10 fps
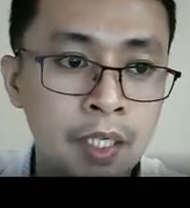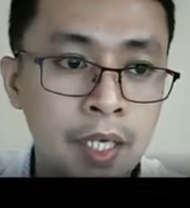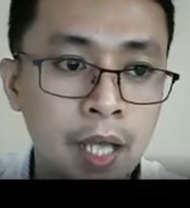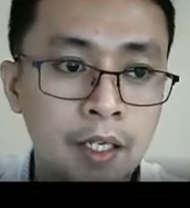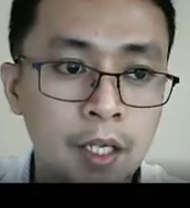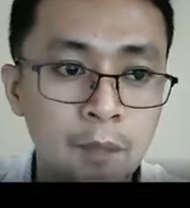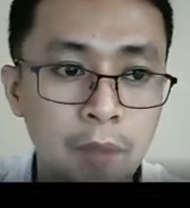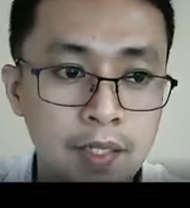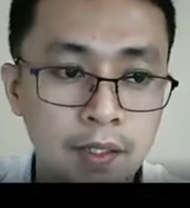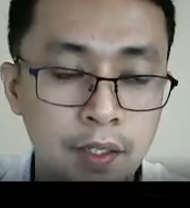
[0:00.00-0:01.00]
and then
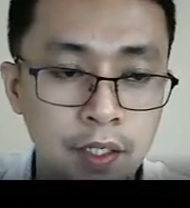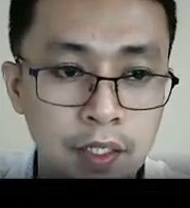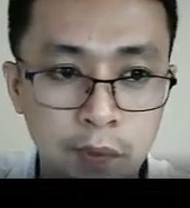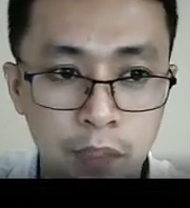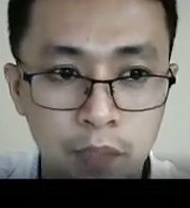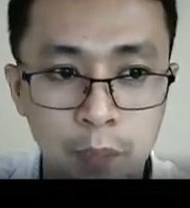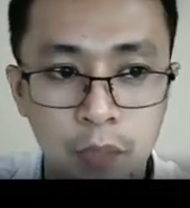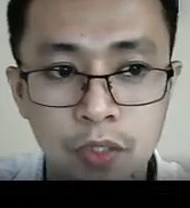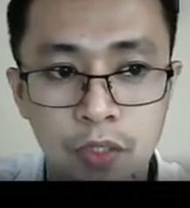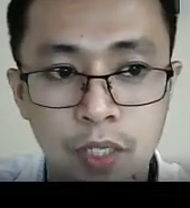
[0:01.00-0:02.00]
pass the student
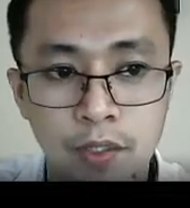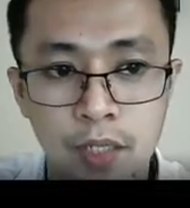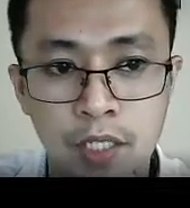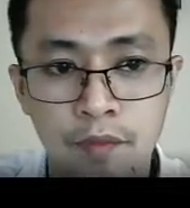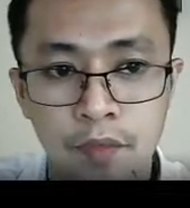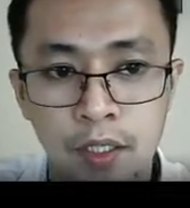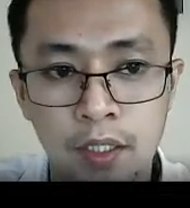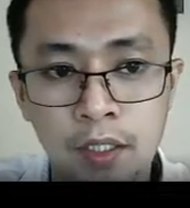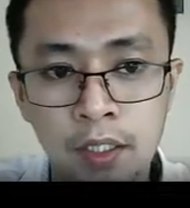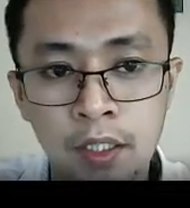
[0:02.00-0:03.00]
population.csv,
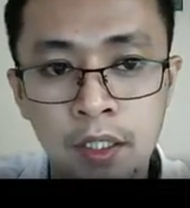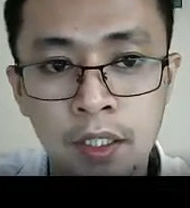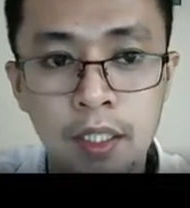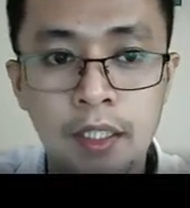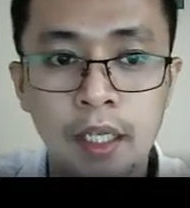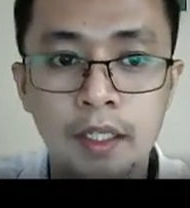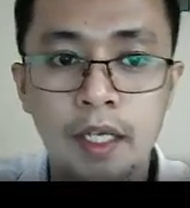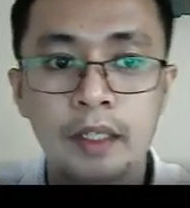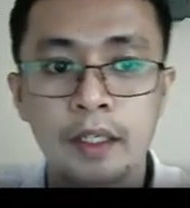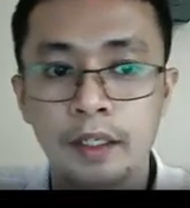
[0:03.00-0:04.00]
it can
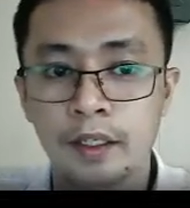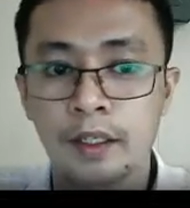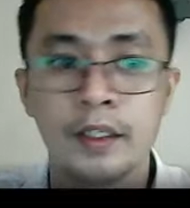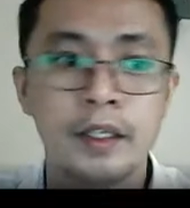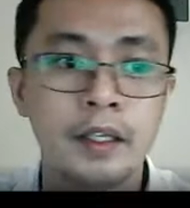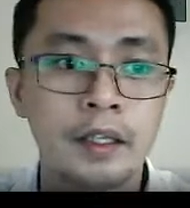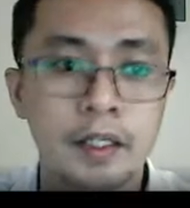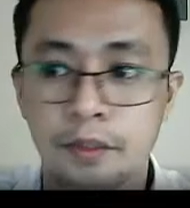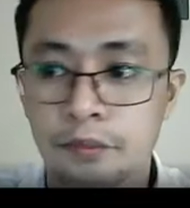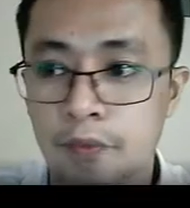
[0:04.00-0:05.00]
directly read
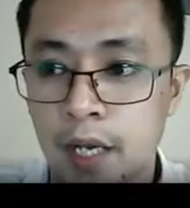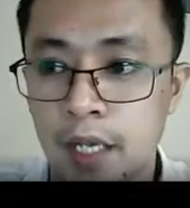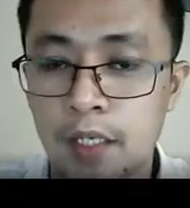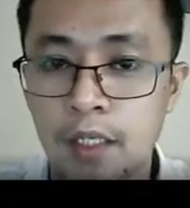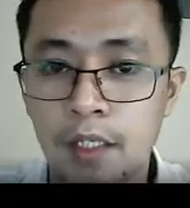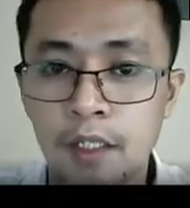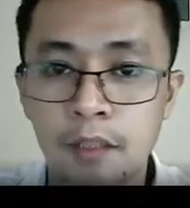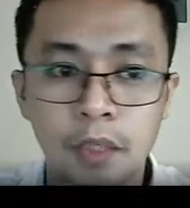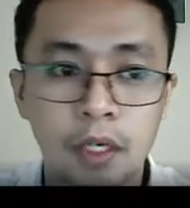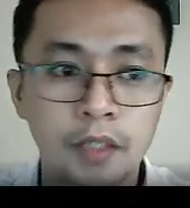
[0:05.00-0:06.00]
this file
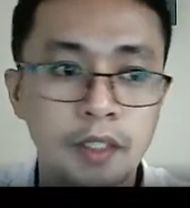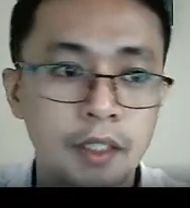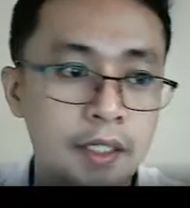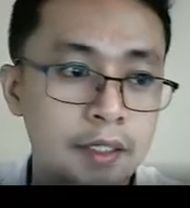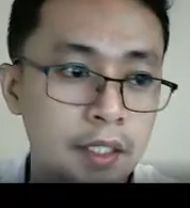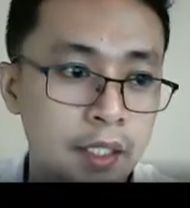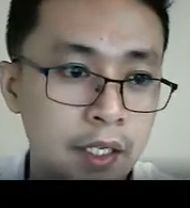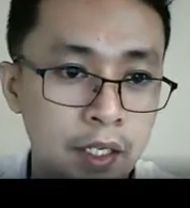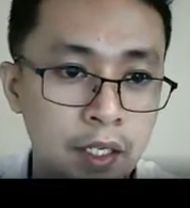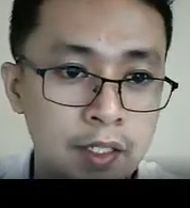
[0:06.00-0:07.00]
because it is
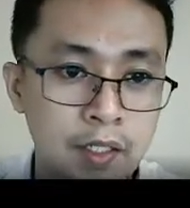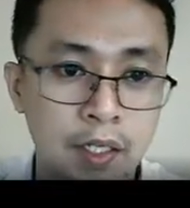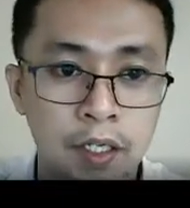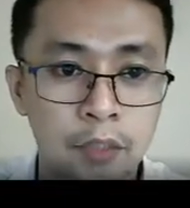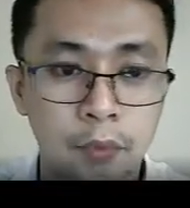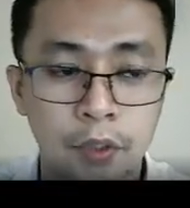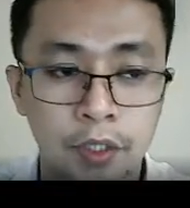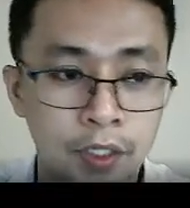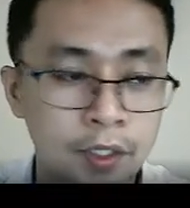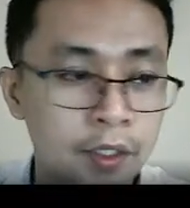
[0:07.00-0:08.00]
in its current
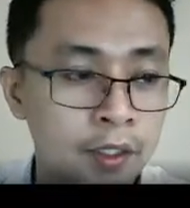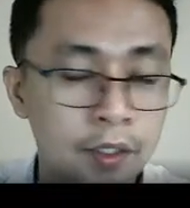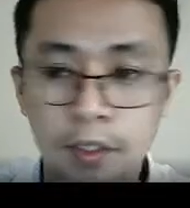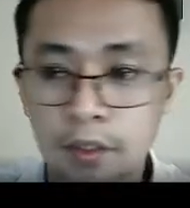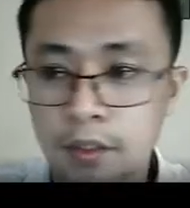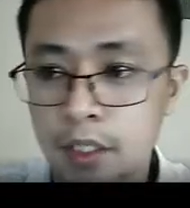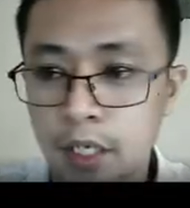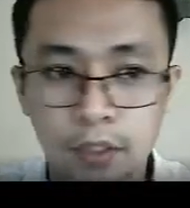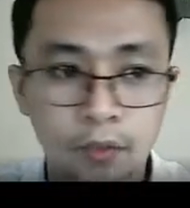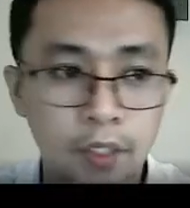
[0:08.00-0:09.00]
working
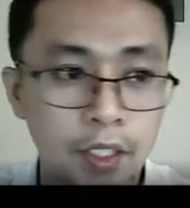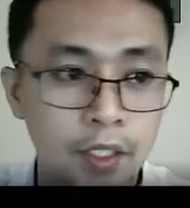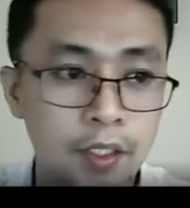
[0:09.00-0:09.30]
directory.